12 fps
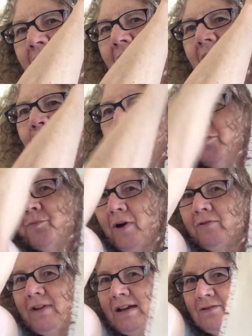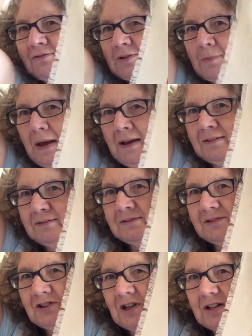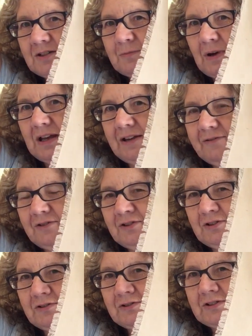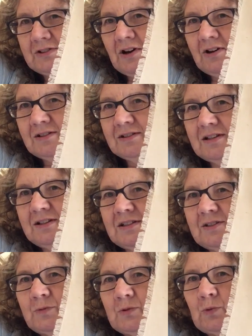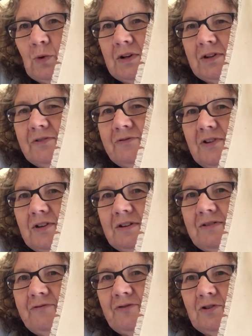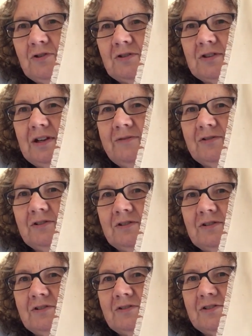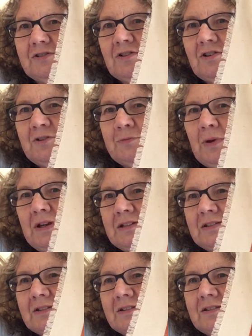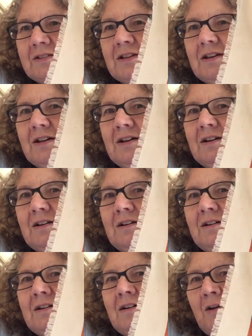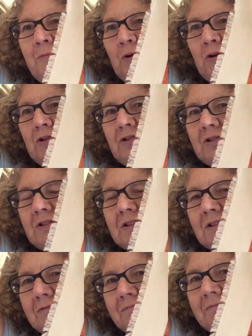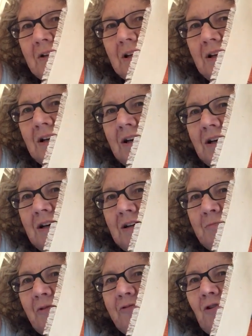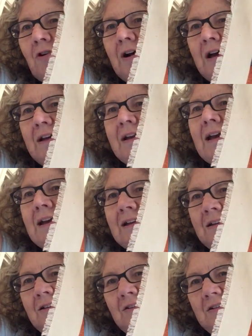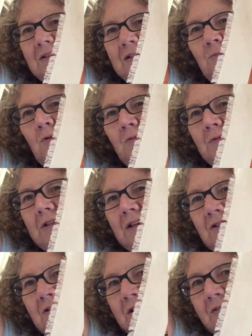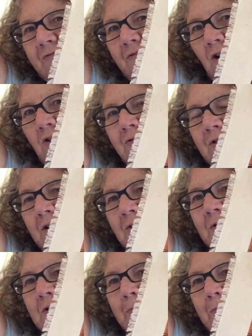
artwork by Randal Spangler and charted by Heaven and Earth Designs. And this was one of the very first Heaven and Earth design pieces I purchased before I had any idea what was actually involved, and it was a